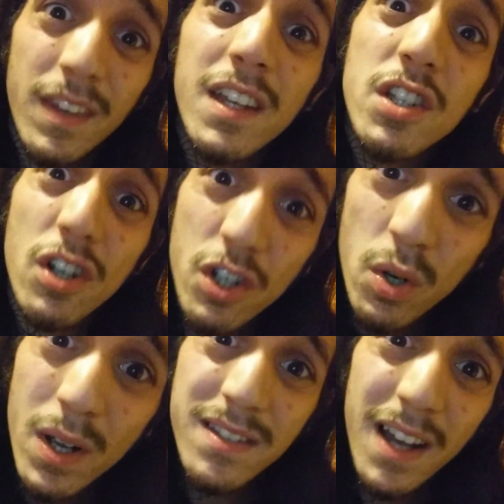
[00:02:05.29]
It's your
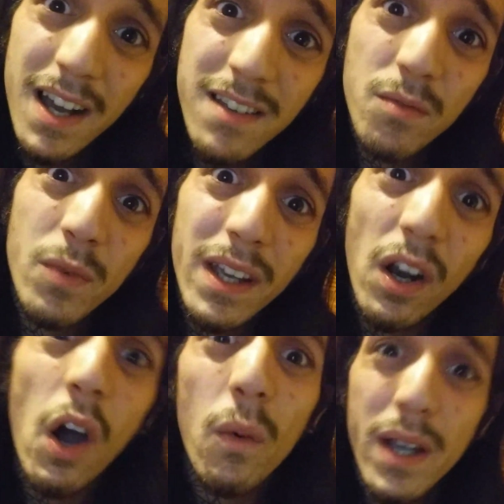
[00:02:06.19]
choice, guys. We can
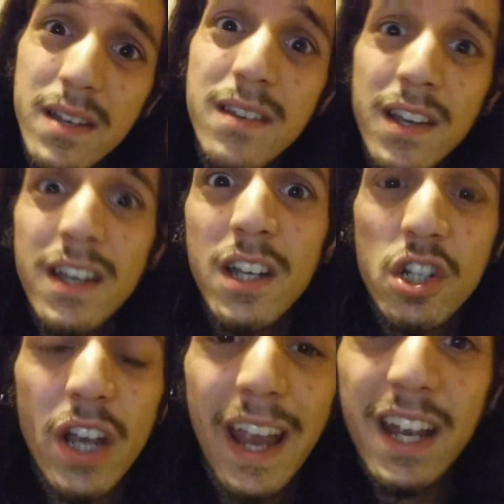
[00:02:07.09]
always
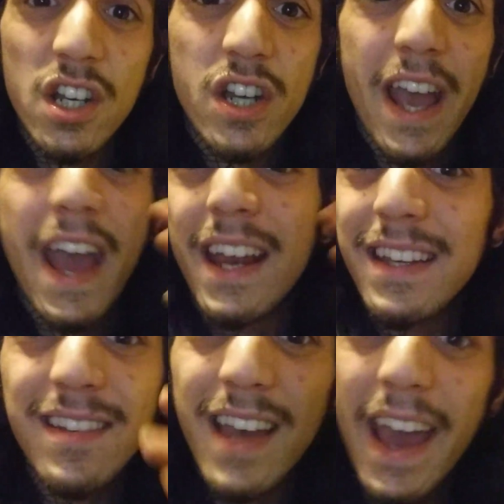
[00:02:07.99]
change
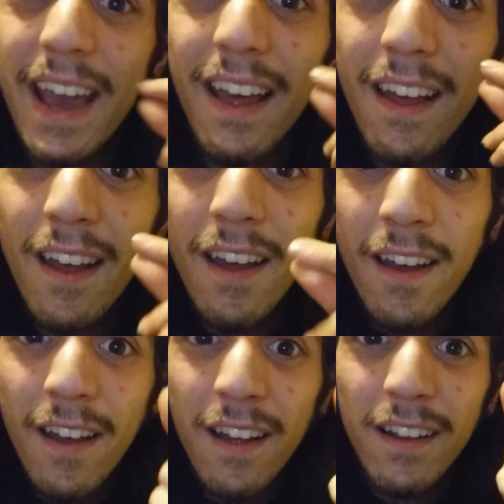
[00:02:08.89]
any day
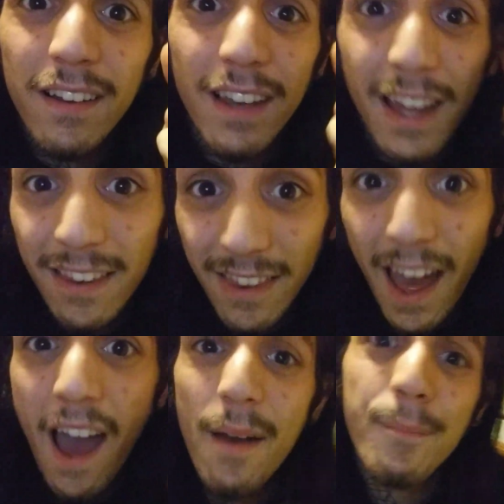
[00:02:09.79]
like
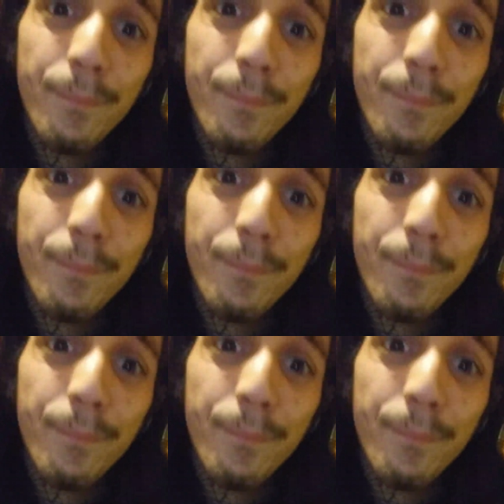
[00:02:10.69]
that.